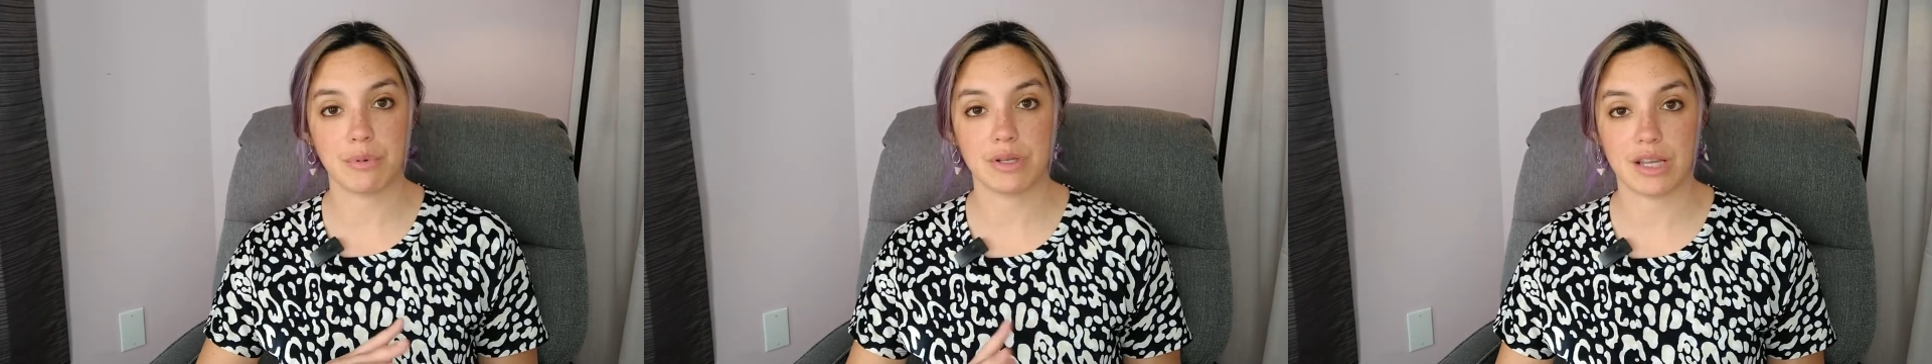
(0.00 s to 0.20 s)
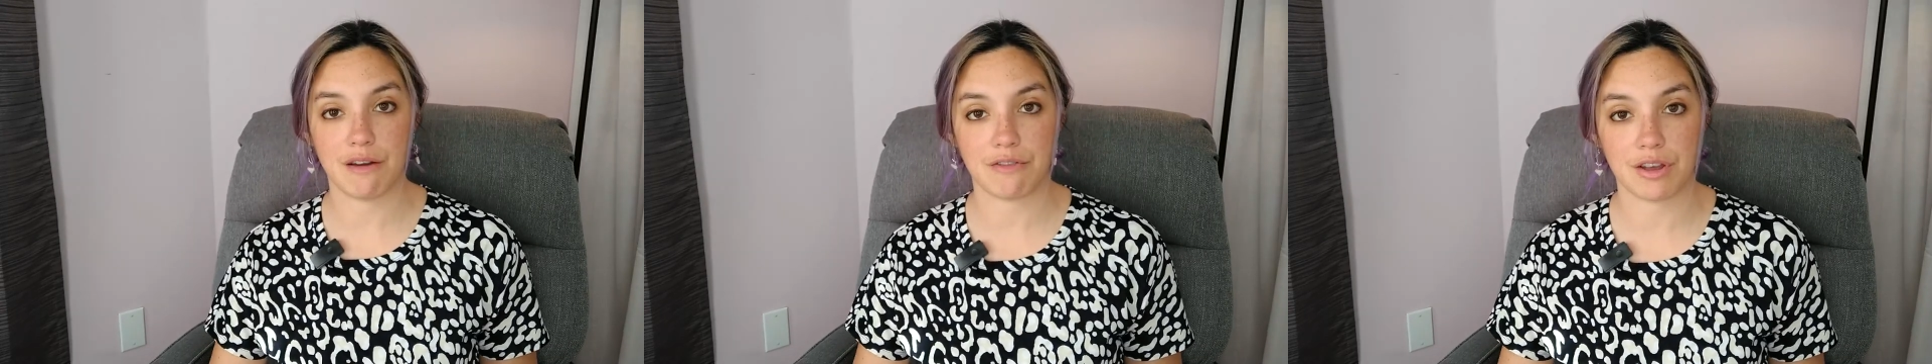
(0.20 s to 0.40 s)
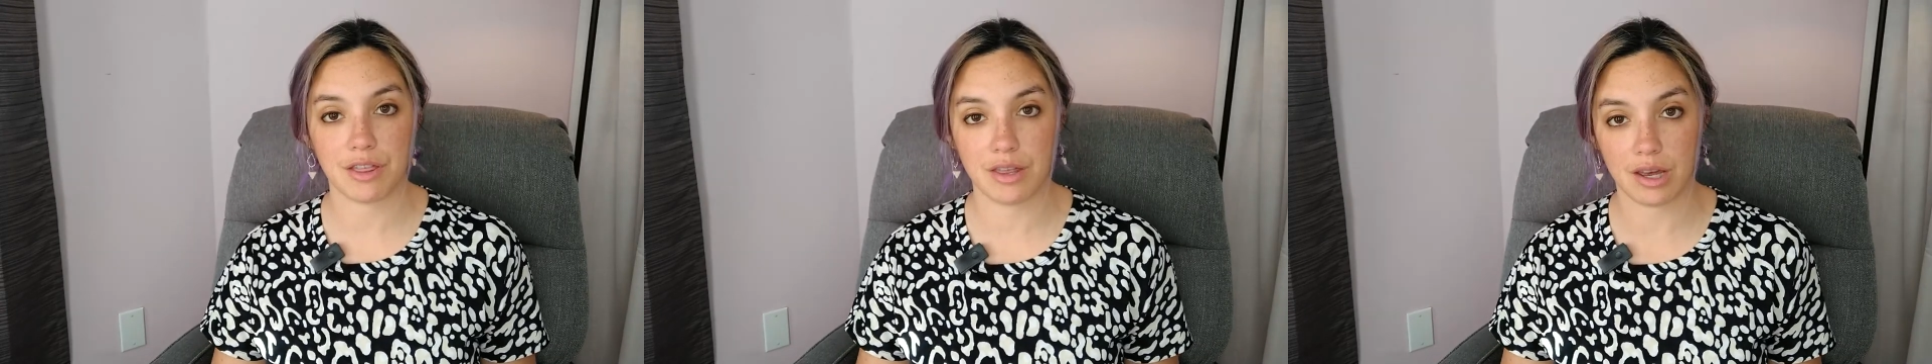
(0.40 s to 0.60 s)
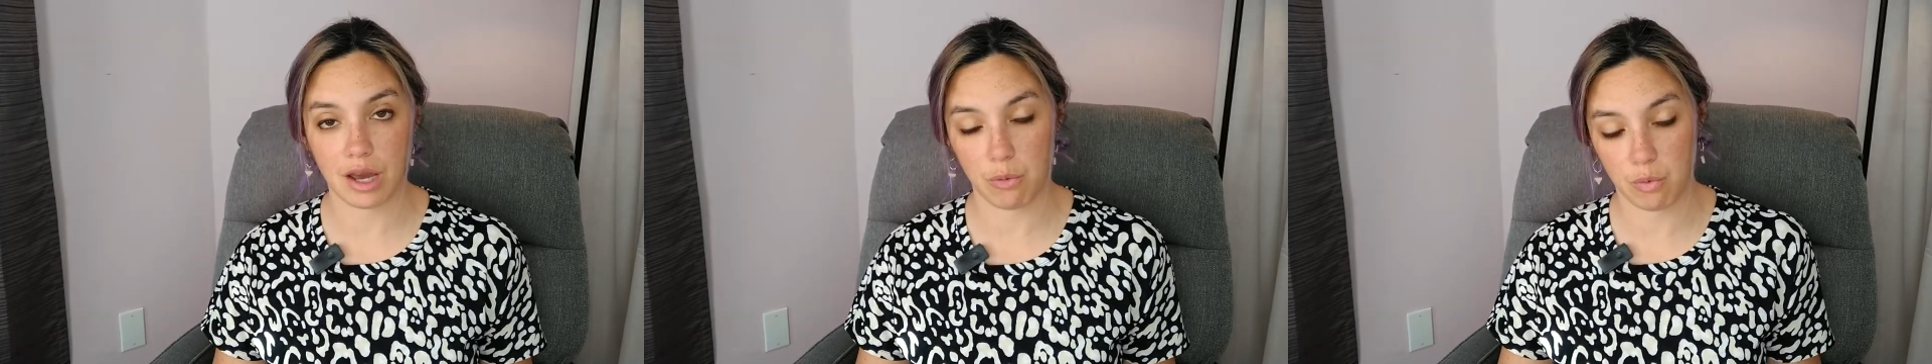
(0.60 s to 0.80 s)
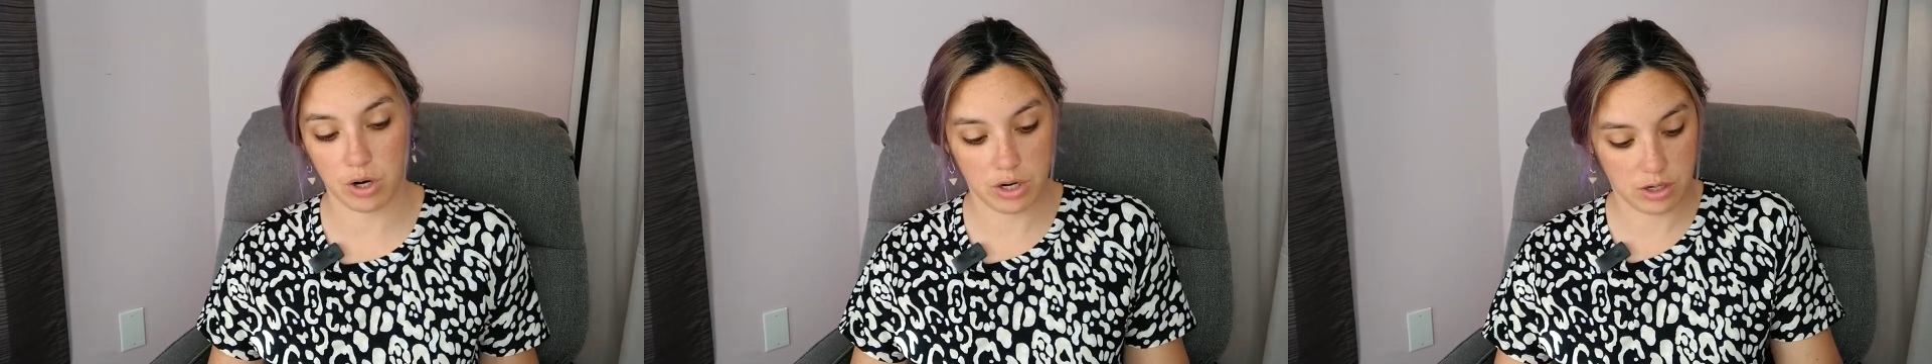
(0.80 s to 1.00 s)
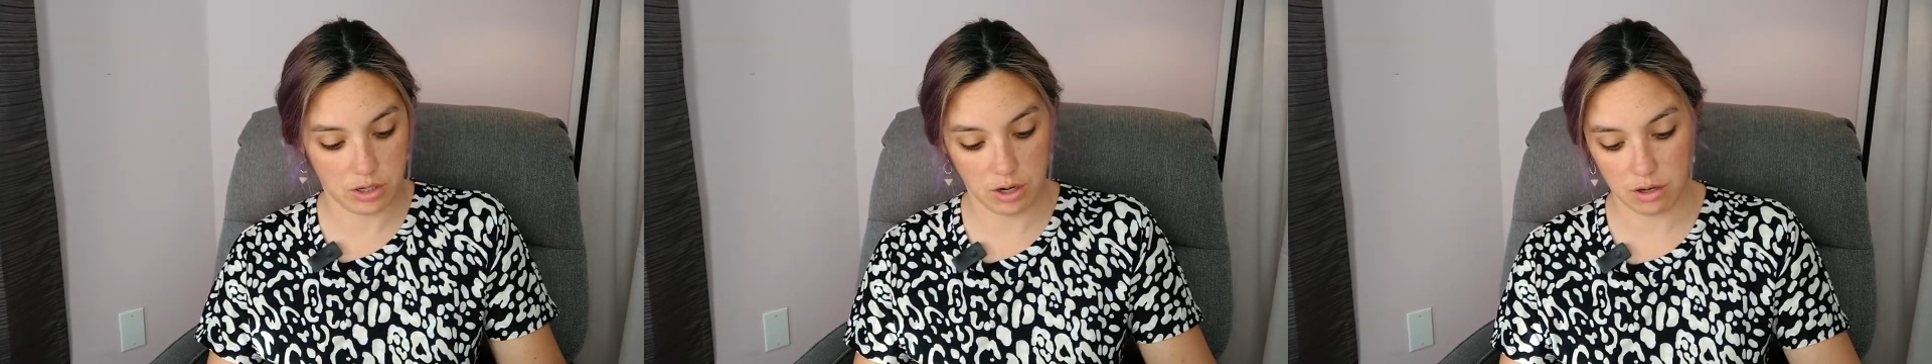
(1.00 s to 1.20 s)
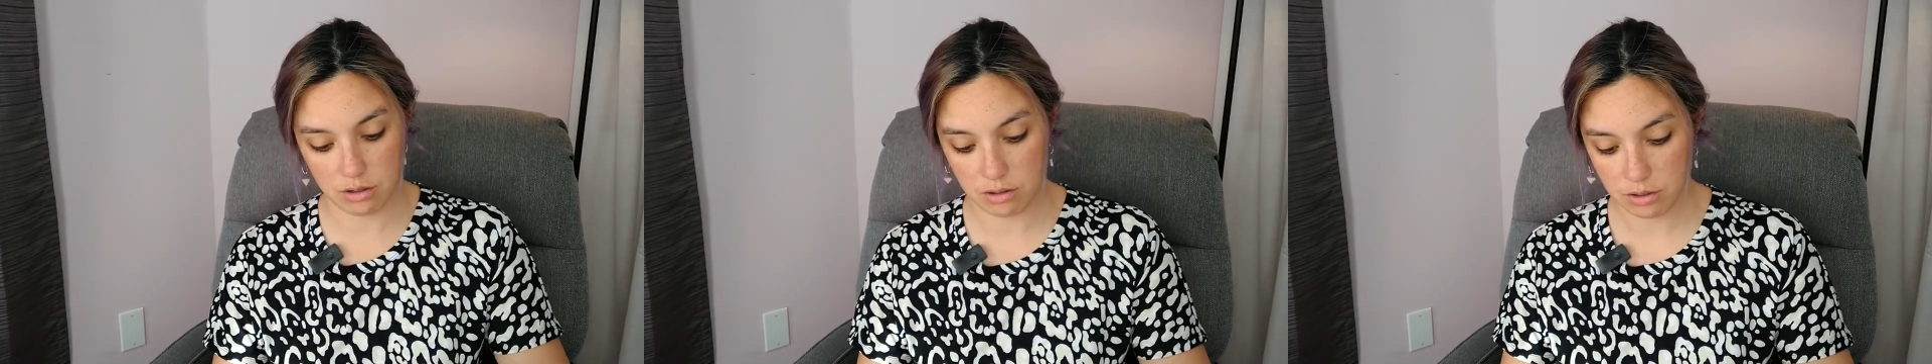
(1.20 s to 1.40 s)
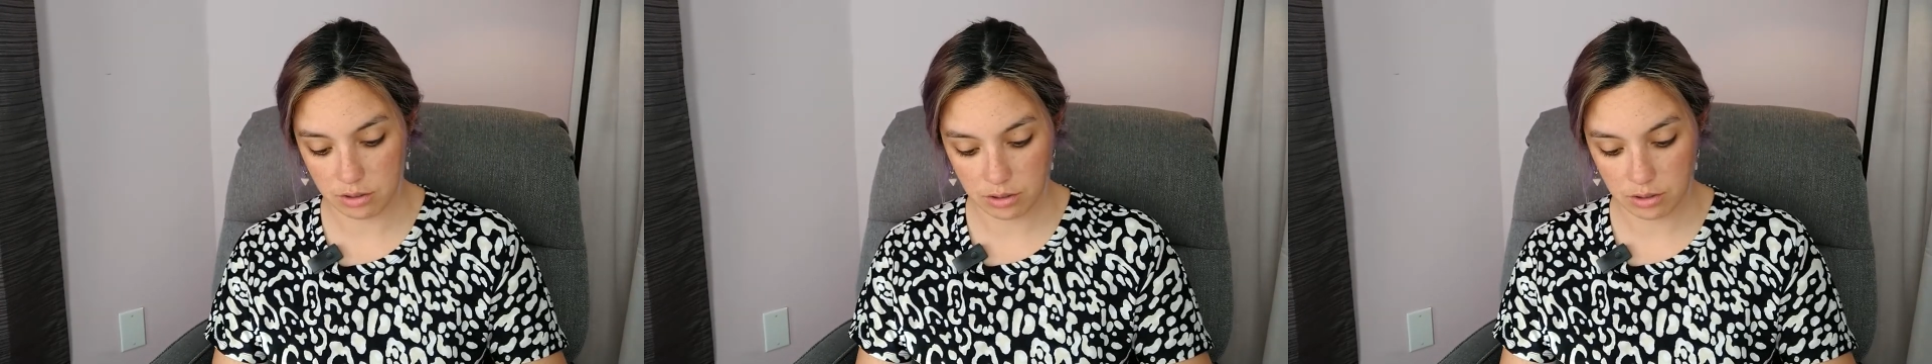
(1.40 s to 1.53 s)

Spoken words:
was everything I worked on